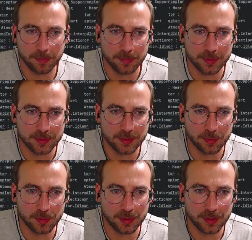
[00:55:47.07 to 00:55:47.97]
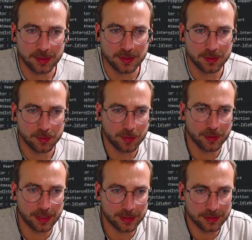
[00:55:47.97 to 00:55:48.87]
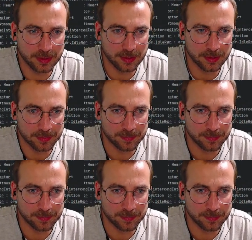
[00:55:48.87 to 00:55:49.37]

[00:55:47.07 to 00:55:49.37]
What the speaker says: So let's do that here.